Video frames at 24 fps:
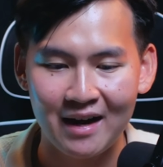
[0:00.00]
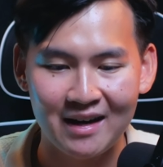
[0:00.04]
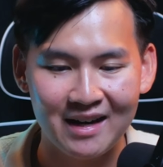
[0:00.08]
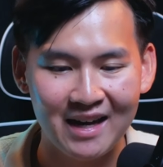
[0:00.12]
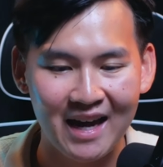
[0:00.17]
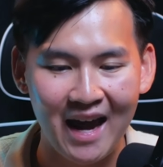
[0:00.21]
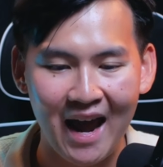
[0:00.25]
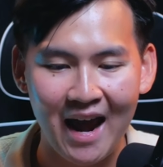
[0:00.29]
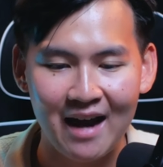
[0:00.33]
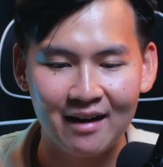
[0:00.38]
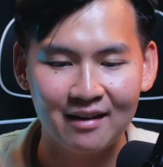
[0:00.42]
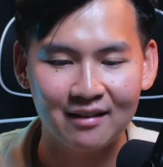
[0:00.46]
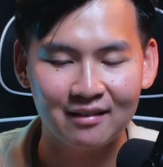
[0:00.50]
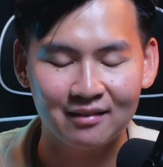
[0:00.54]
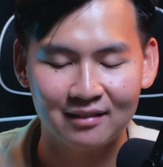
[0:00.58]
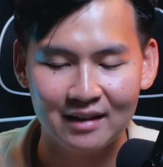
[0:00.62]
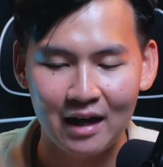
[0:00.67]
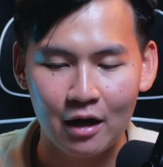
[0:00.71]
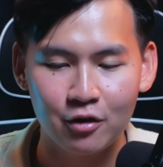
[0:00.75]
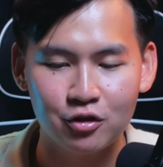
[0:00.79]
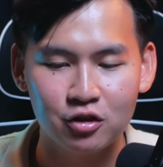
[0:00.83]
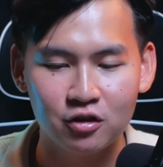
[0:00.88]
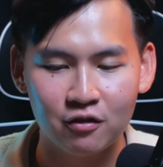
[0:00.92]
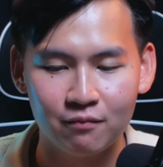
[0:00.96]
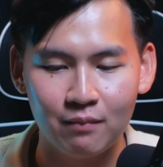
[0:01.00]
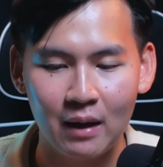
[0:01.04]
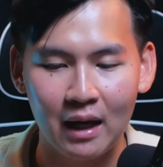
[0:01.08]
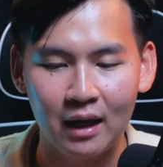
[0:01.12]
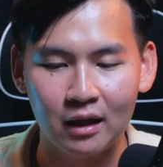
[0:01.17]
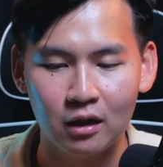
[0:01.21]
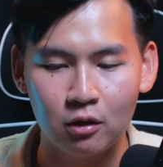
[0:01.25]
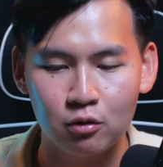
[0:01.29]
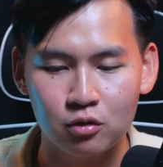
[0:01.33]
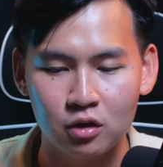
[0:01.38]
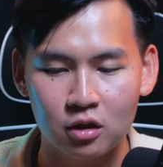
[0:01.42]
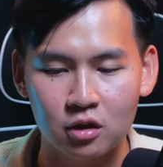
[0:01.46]
and they added thousands of paying
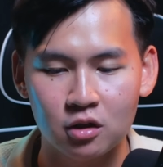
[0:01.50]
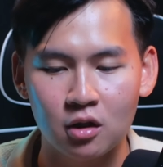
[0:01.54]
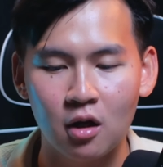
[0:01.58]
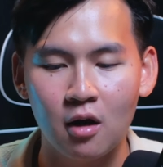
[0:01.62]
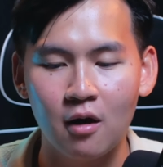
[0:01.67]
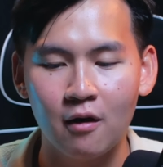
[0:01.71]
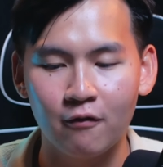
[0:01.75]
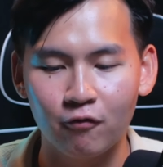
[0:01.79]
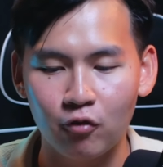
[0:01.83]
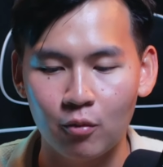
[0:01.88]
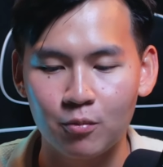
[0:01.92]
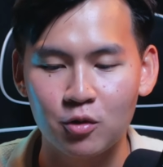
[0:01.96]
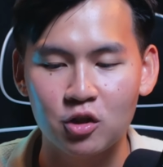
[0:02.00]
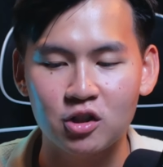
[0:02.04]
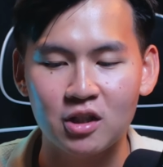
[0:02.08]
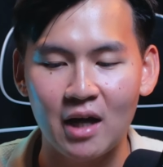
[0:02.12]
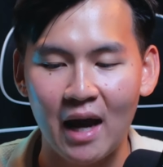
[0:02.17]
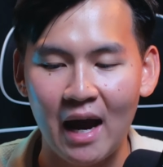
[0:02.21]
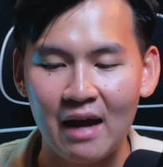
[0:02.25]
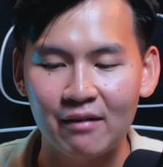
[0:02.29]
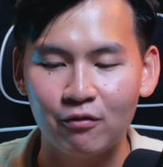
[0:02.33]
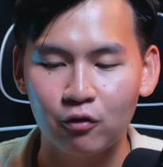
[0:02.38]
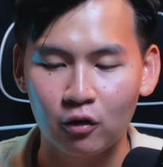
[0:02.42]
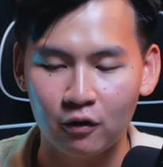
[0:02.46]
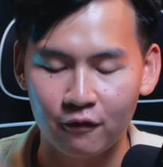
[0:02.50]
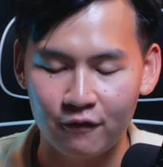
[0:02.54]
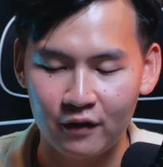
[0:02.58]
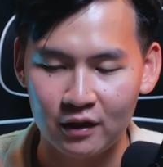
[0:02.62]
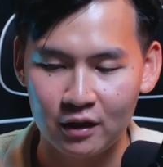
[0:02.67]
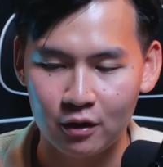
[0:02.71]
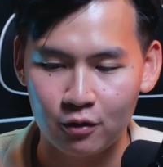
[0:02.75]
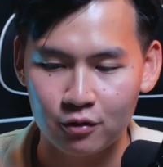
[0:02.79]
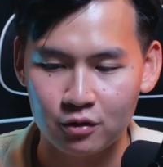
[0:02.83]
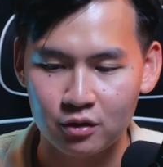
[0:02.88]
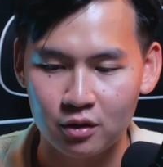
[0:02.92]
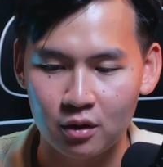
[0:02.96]
users from just a handful of
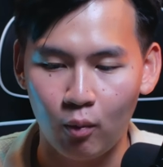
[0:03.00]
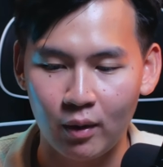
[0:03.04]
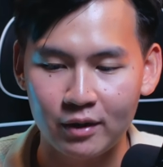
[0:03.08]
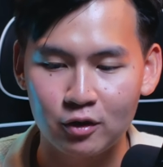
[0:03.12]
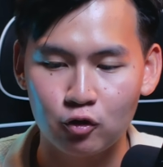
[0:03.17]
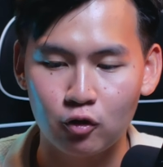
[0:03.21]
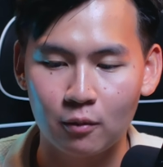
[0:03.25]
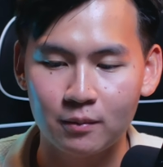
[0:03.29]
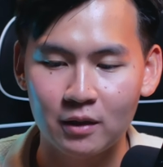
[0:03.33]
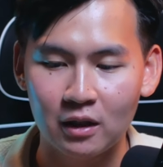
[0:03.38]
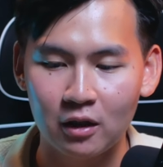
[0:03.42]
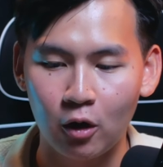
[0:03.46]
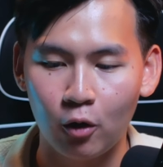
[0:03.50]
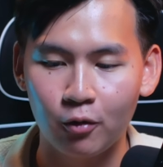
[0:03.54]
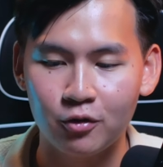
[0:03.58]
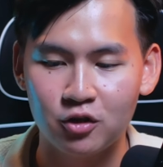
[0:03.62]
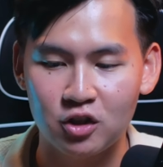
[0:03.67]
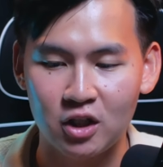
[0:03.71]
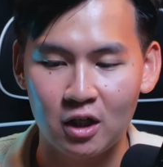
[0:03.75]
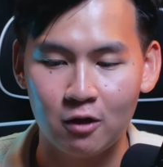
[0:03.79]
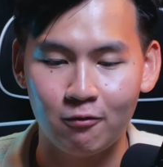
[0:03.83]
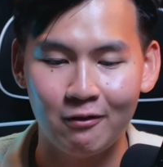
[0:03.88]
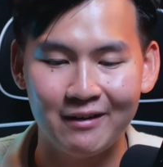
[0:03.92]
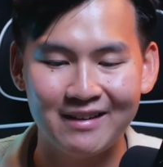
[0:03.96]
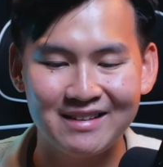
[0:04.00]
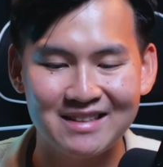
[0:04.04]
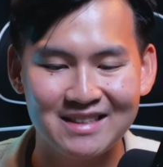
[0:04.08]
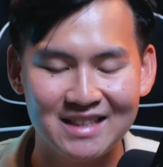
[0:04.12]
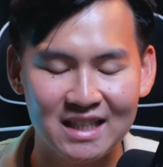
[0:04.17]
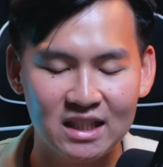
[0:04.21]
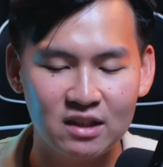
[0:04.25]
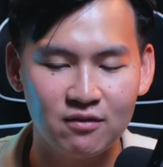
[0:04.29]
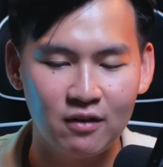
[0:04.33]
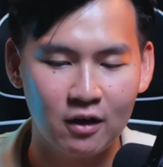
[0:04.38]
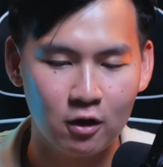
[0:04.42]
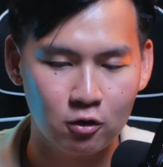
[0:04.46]
videos. One script alone generated
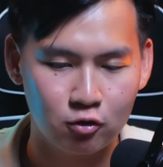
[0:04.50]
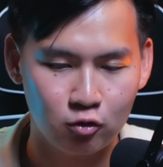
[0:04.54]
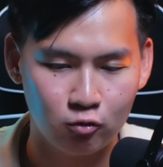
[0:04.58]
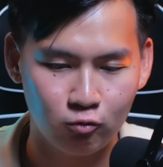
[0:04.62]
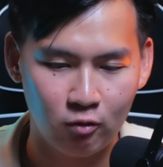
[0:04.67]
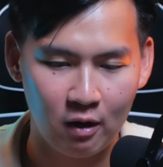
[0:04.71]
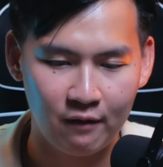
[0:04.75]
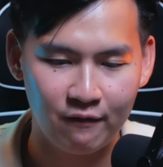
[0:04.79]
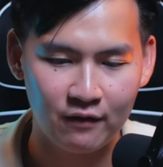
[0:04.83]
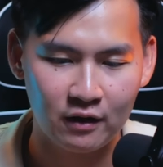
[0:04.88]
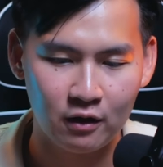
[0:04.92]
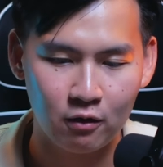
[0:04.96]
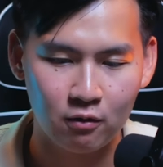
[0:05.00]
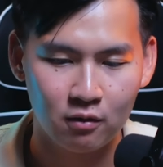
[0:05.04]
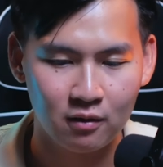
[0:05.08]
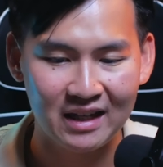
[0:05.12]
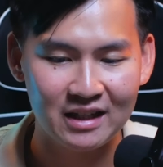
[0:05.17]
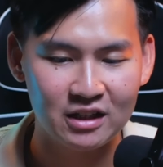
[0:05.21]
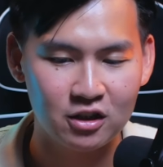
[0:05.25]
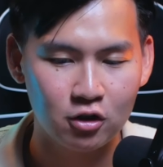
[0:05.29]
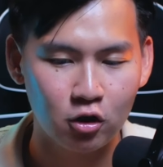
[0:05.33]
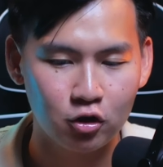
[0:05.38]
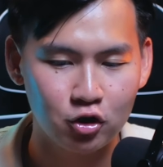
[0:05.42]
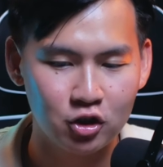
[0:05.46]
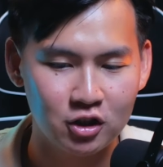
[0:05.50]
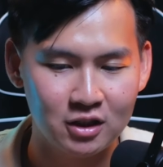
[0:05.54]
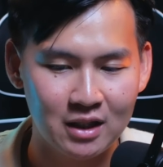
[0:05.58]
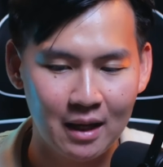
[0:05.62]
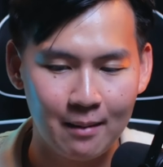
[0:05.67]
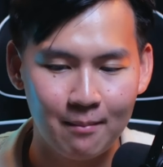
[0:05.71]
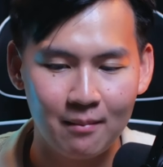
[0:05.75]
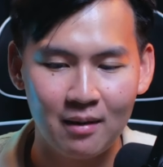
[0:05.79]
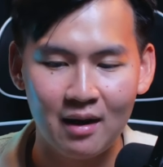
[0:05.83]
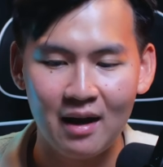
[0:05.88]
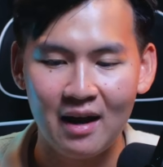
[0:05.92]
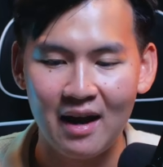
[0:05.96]
6 figures in revenue. And it's not just
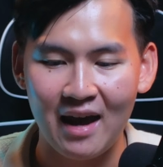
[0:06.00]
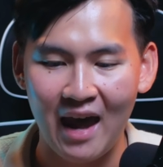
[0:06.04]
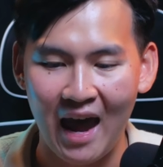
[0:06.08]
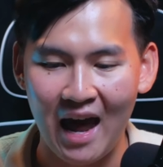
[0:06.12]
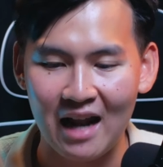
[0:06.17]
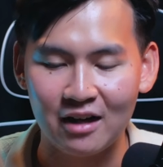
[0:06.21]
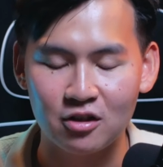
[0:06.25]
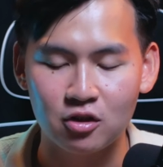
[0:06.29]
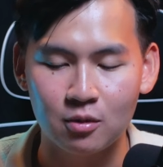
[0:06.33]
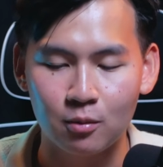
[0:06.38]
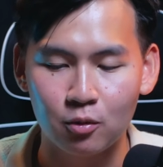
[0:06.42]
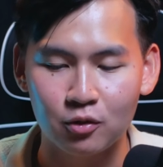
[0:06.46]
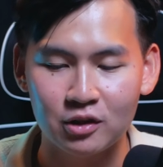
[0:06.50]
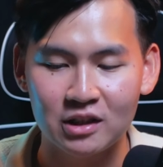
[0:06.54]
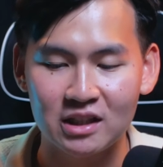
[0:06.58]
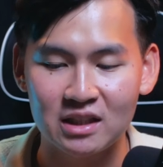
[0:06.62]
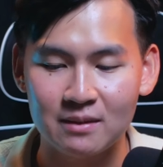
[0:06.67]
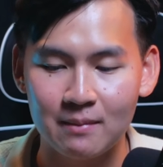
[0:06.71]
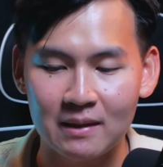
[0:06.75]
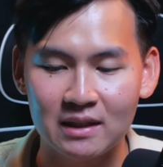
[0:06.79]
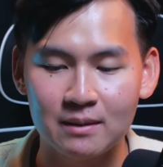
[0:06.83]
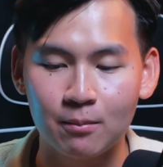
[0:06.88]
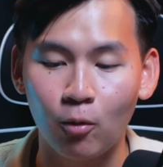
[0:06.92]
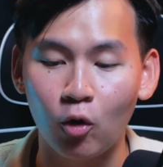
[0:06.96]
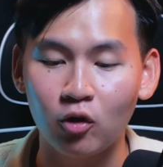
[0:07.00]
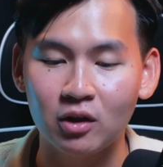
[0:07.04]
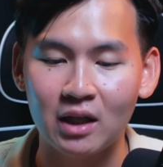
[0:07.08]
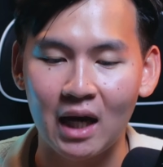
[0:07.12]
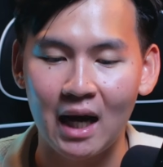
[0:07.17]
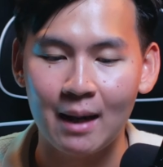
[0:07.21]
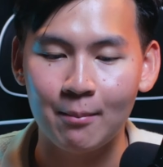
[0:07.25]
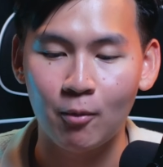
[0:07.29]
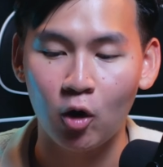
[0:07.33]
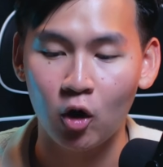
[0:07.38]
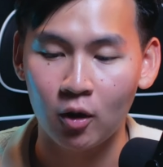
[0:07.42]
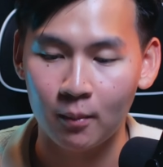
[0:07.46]
them. Alex Hormozi spends more
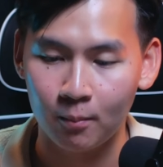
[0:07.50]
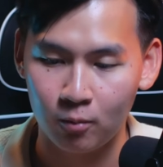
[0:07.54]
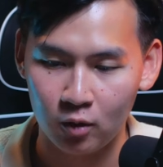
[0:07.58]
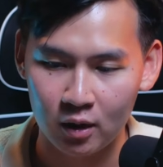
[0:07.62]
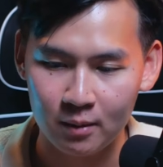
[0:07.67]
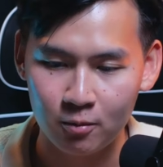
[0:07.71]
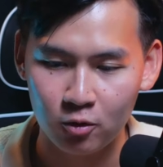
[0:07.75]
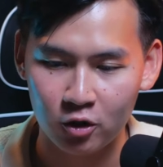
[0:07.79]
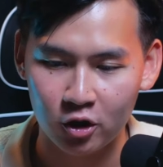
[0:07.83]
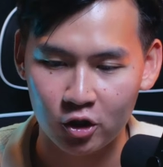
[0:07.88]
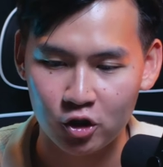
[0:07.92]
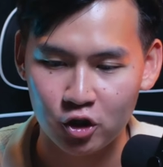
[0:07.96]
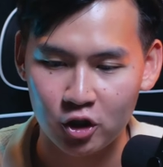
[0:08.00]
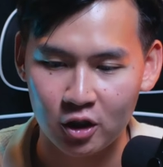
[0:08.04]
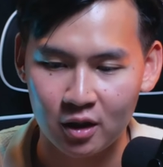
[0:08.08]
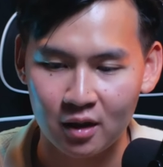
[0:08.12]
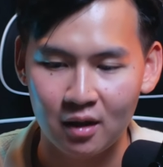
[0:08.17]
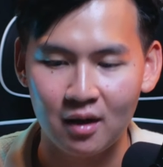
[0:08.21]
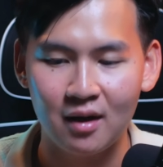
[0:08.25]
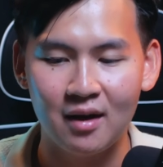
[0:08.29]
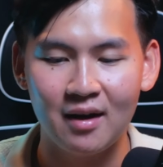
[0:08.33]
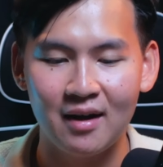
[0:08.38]
time on pre-production